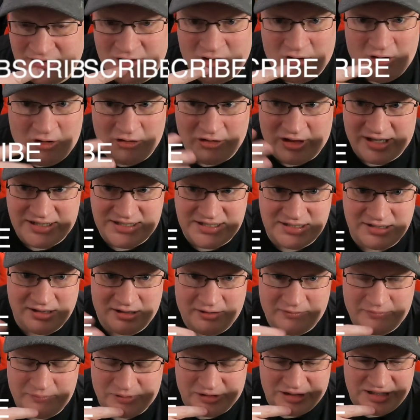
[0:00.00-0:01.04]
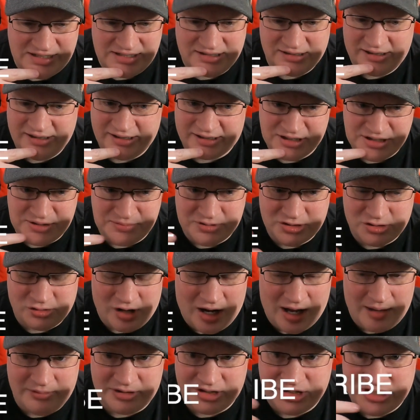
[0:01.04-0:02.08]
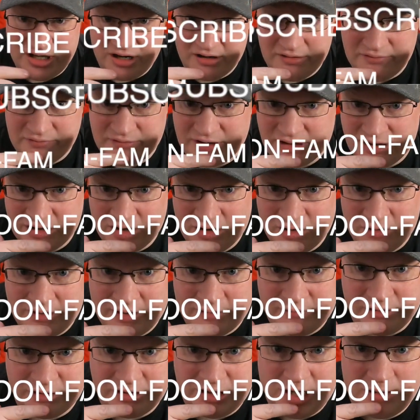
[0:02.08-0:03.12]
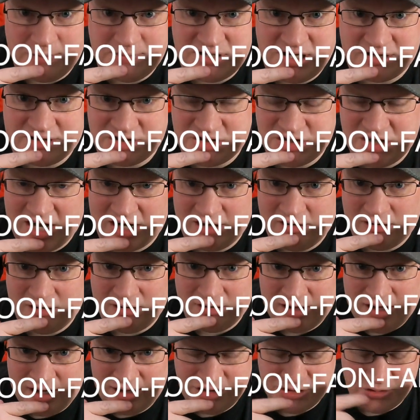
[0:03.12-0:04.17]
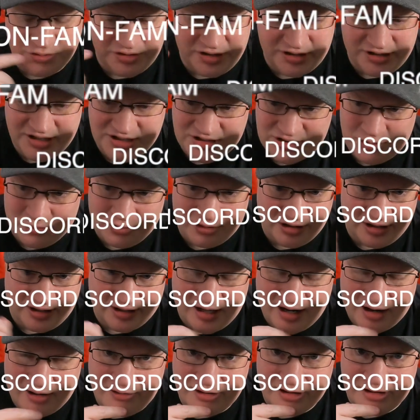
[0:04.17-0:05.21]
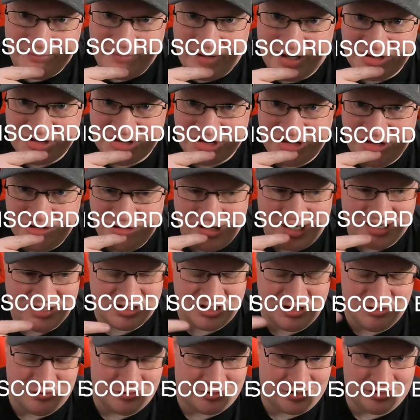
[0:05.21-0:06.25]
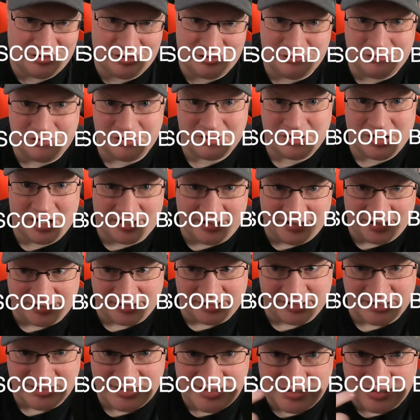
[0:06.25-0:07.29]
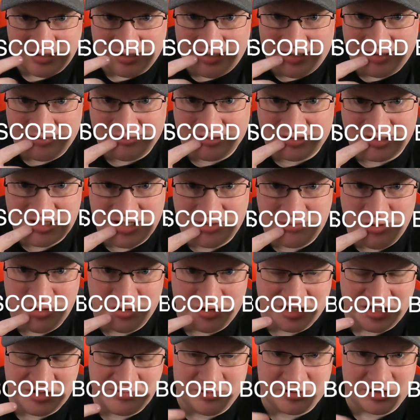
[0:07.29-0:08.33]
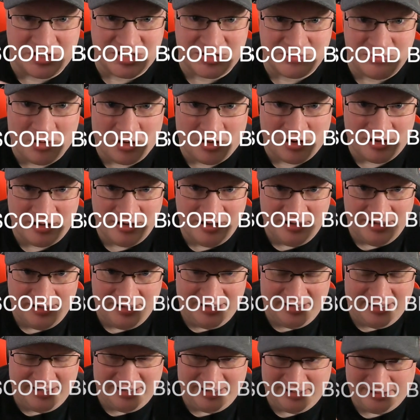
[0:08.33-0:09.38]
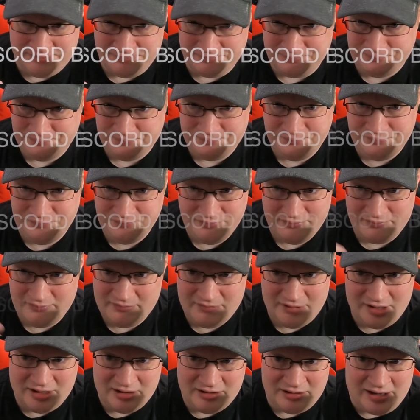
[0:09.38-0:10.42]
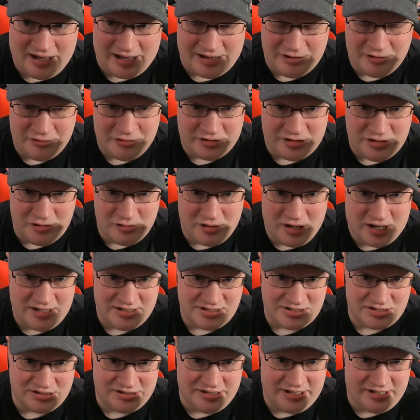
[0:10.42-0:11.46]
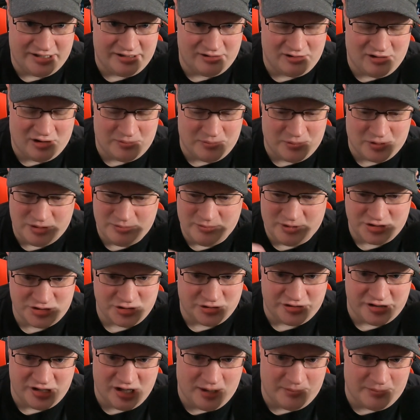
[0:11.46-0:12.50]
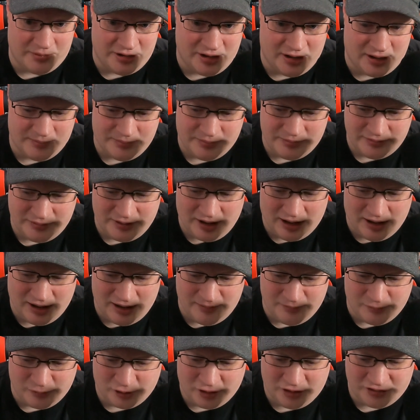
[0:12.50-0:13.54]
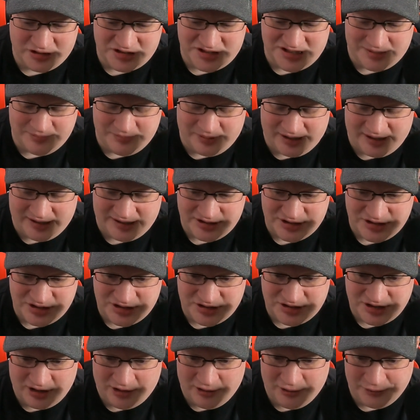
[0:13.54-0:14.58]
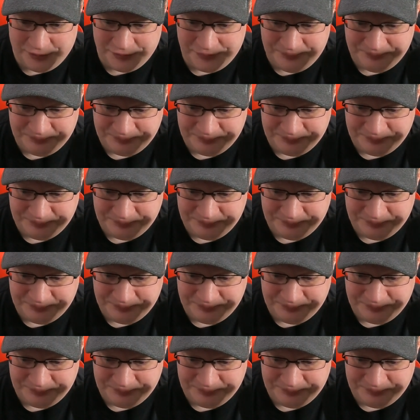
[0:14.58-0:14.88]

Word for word: all that stuff. Please like and subscribe and share the video. That really helps out the channel a lot. Join the Discord like I already mentioned. You guys know what to do. You're not idiots. Uh, this community is pretty smart, and I know that you guys like are pretty much on the up and up. Um, we're on the same page. So,